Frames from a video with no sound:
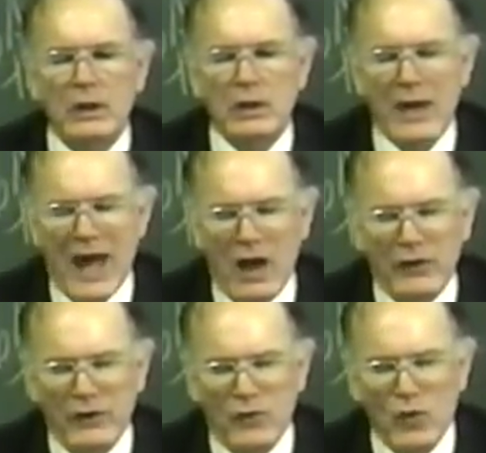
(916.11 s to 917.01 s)
Now,
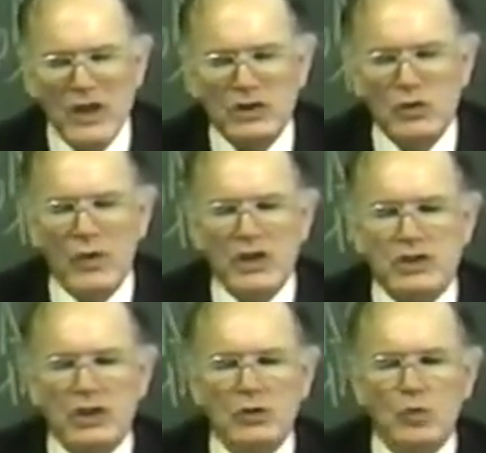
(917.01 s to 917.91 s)
the
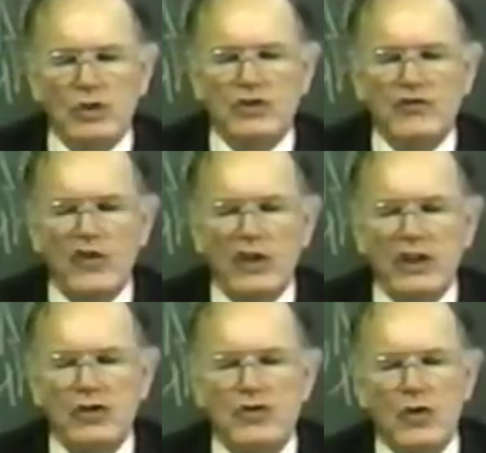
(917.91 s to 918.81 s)
restoration was fully,
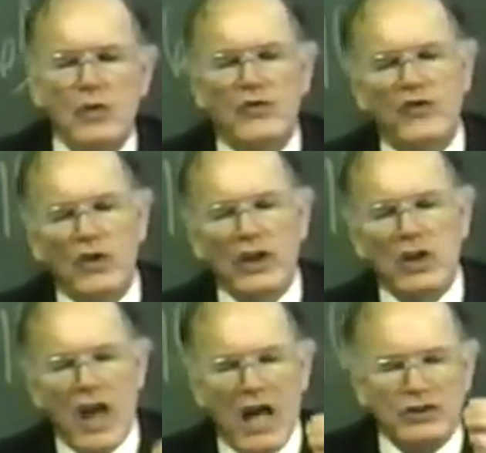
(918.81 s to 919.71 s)
fully
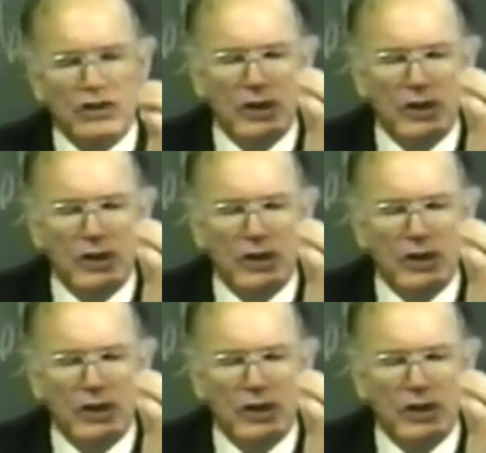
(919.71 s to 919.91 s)
launched